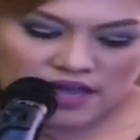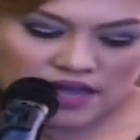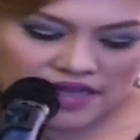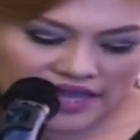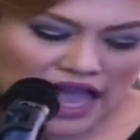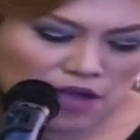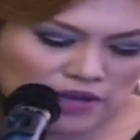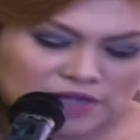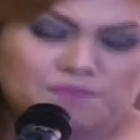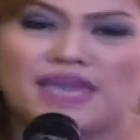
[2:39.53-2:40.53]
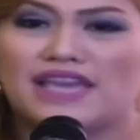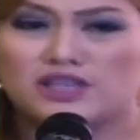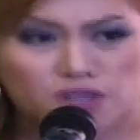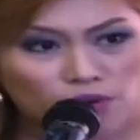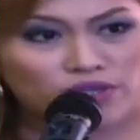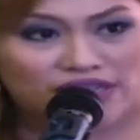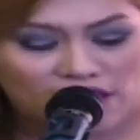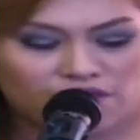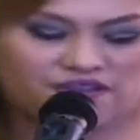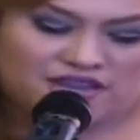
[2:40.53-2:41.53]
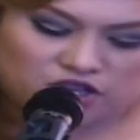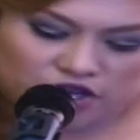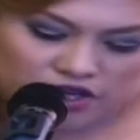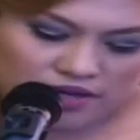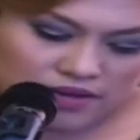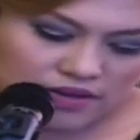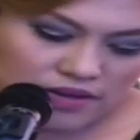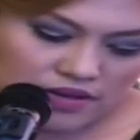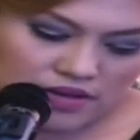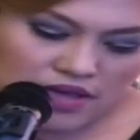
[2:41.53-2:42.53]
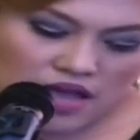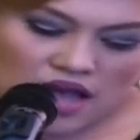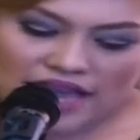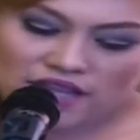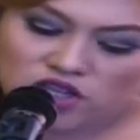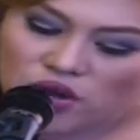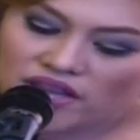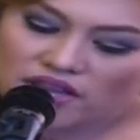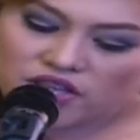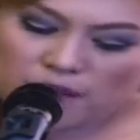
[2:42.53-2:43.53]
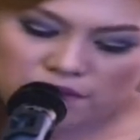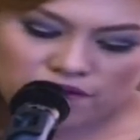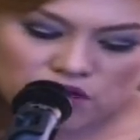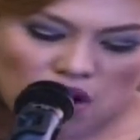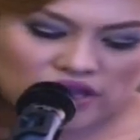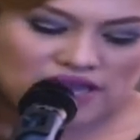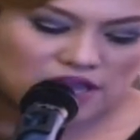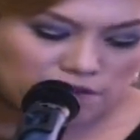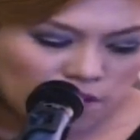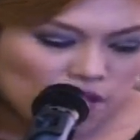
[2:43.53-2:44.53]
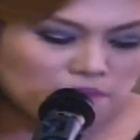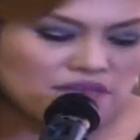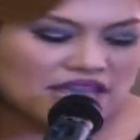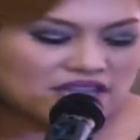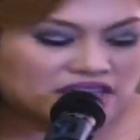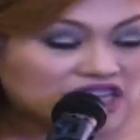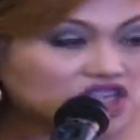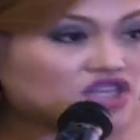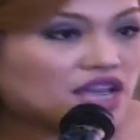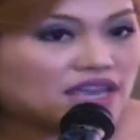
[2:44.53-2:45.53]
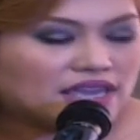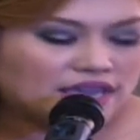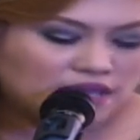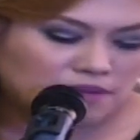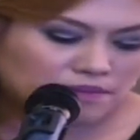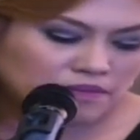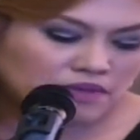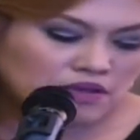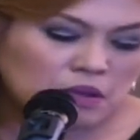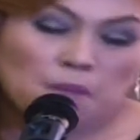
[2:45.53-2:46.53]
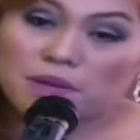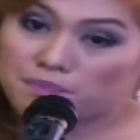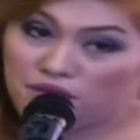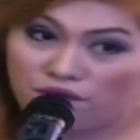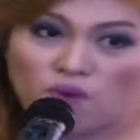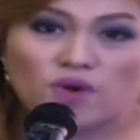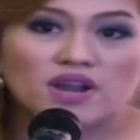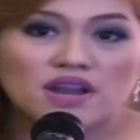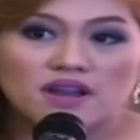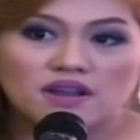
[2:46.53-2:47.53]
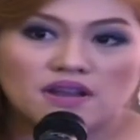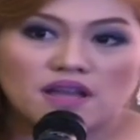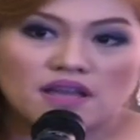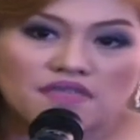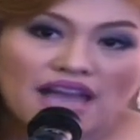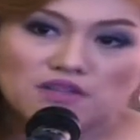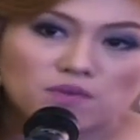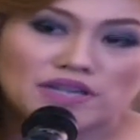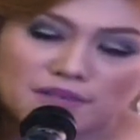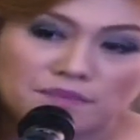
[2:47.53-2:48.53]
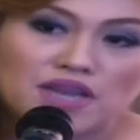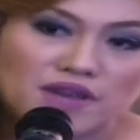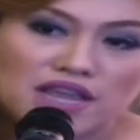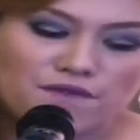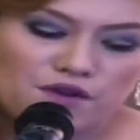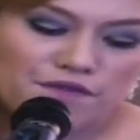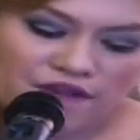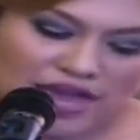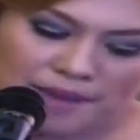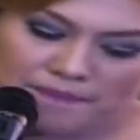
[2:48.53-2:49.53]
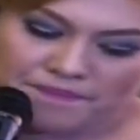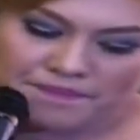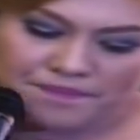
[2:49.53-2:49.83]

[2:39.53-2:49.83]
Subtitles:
That I was being so selfish. I enjoy the job of talking, informing, and disc jockeying. But before, that was merely for fame.